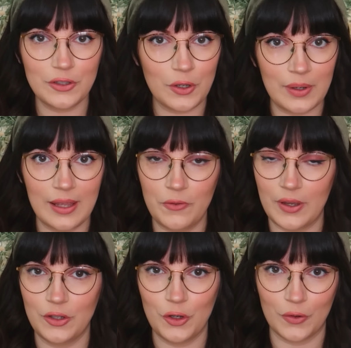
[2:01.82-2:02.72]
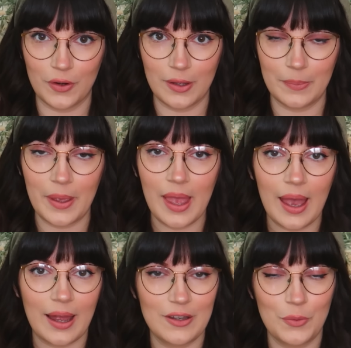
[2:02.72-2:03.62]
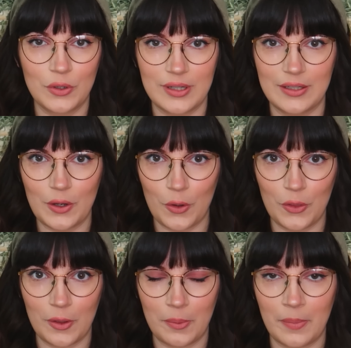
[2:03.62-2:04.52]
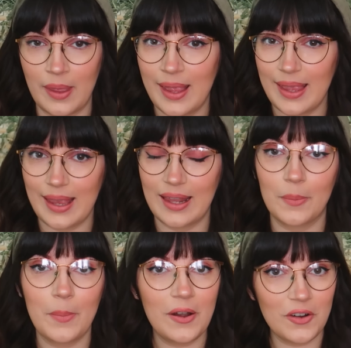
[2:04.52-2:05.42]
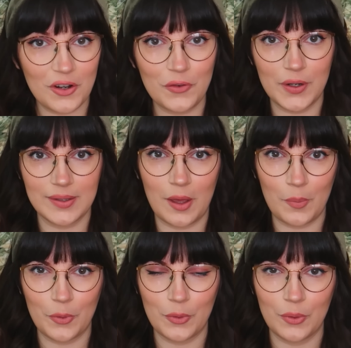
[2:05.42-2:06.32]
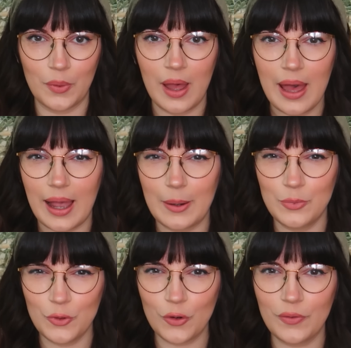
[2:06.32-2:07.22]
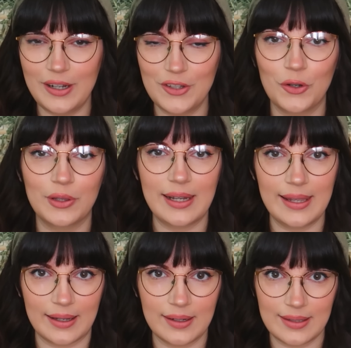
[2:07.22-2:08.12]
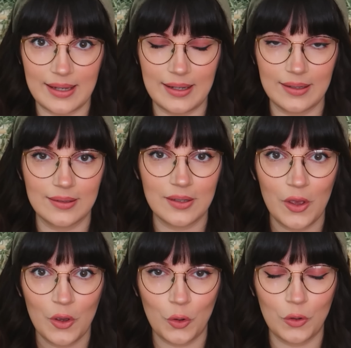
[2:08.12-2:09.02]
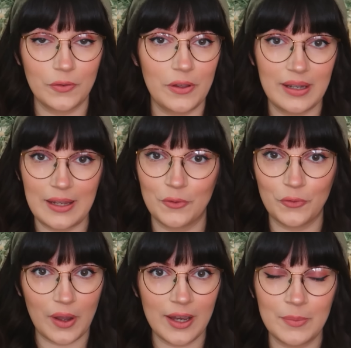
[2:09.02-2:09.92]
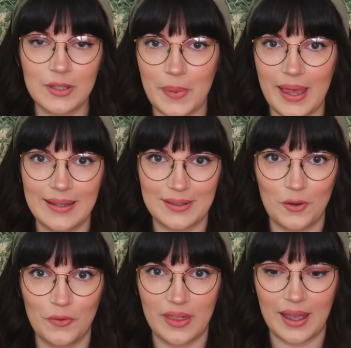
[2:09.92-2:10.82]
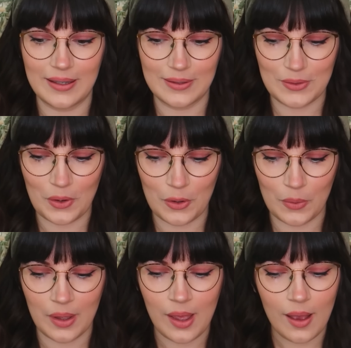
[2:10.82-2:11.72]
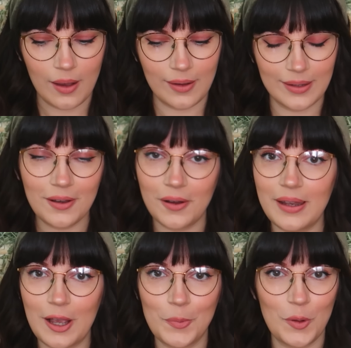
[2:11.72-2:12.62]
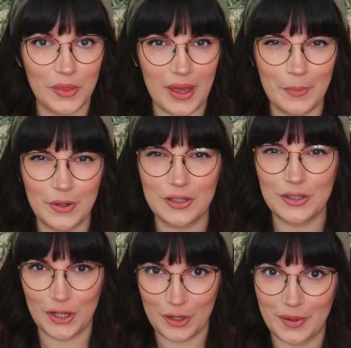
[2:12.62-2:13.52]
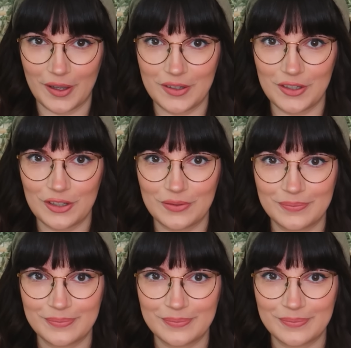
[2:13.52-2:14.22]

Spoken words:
you don't live in Europe and you're wanting to own them in America, for example, I'm not really sure the legalities or if you can even find them as pets over there, so I can't help you with that one too much.